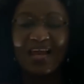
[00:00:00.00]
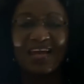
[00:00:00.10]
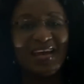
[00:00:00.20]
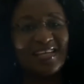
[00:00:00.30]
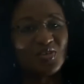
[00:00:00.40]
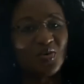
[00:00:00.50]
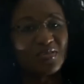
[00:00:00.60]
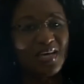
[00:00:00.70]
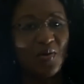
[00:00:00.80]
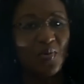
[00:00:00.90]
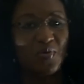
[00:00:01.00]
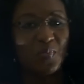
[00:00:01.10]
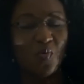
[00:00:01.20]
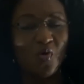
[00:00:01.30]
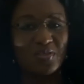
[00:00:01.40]
Let's go to our
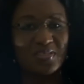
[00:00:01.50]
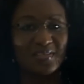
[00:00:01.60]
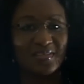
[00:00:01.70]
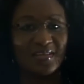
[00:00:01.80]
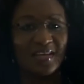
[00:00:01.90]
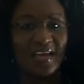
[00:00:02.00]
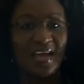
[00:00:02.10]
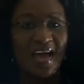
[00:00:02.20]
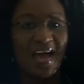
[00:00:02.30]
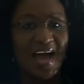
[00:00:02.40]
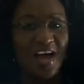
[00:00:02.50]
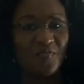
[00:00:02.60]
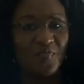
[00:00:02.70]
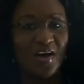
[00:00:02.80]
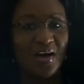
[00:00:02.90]
reporter,
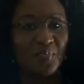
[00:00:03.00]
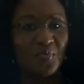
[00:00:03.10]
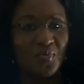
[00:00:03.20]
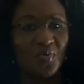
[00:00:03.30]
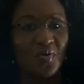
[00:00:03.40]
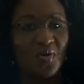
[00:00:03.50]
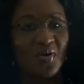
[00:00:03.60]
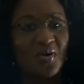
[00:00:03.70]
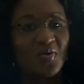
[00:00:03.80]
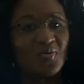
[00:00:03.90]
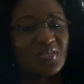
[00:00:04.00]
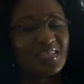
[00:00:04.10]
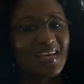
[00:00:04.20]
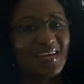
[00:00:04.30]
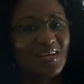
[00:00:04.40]
Alpha Abu, who is
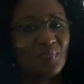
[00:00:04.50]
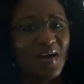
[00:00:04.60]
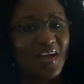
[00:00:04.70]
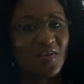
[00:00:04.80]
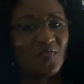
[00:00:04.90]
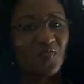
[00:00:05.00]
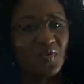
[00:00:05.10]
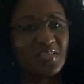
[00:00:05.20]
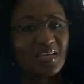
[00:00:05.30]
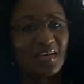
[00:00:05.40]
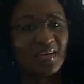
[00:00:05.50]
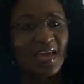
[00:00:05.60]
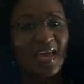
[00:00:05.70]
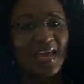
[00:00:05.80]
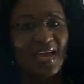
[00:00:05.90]
standing by in Freetown
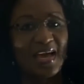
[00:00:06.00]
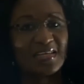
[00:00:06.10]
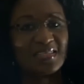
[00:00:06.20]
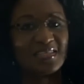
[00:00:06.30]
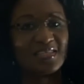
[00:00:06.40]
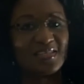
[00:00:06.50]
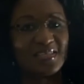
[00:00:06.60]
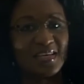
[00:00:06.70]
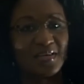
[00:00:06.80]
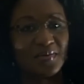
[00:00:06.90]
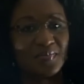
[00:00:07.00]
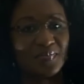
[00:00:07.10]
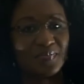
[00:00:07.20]
and has this to say.